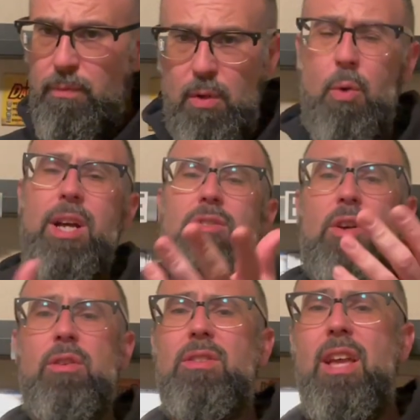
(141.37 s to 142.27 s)
the West
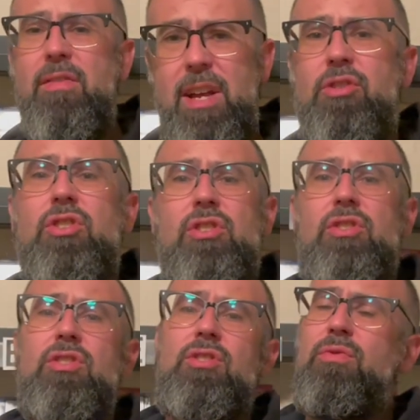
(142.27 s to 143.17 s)
Coast
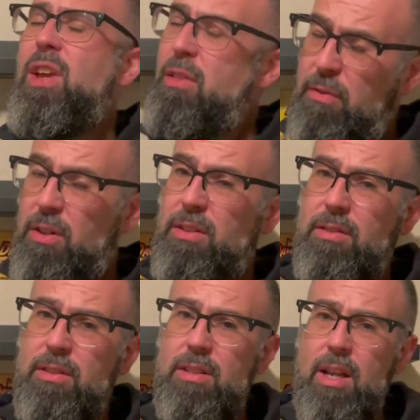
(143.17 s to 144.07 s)
Davengers faithful
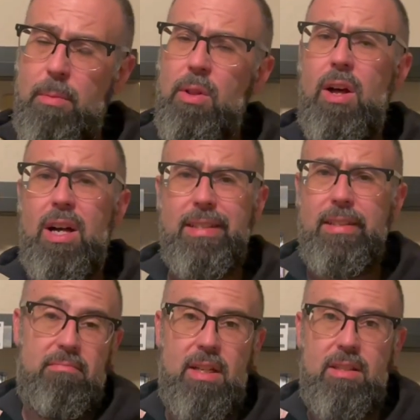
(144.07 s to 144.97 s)
to come along
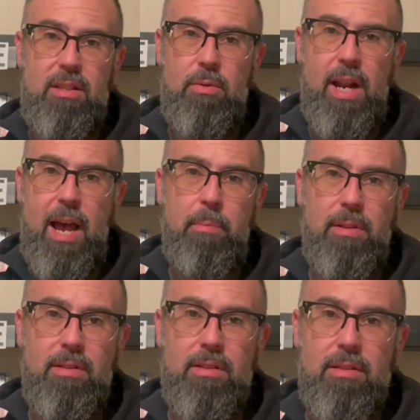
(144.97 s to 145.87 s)
and see what
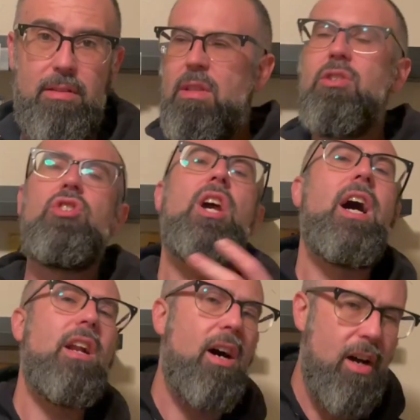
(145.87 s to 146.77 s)
happens. This
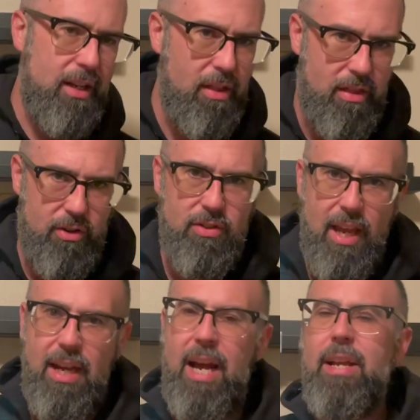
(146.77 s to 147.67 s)
shot on
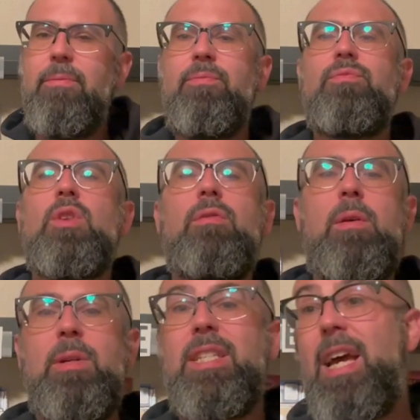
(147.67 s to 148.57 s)
Thursday night,
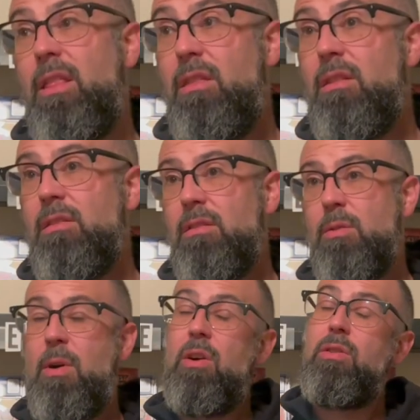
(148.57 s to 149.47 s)
November 10th.
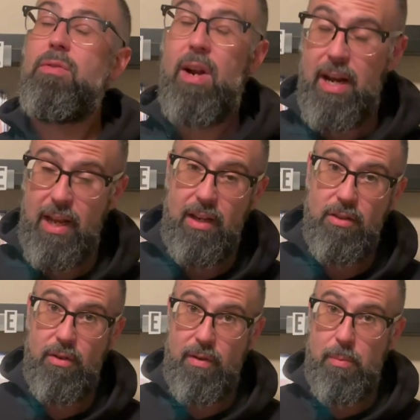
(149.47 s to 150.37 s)
Tomorrow's Friday,
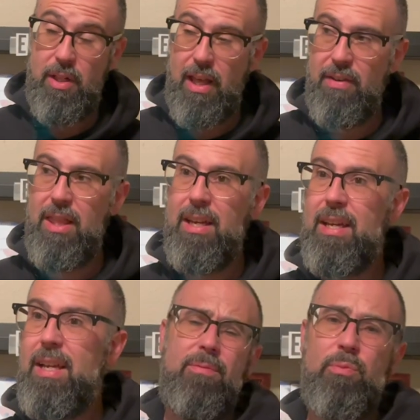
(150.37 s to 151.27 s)
November 11th.
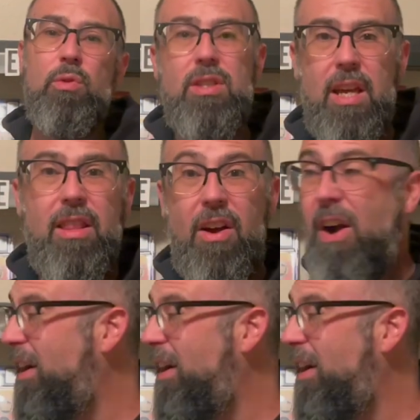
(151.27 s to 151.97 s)
We'll see you in the car.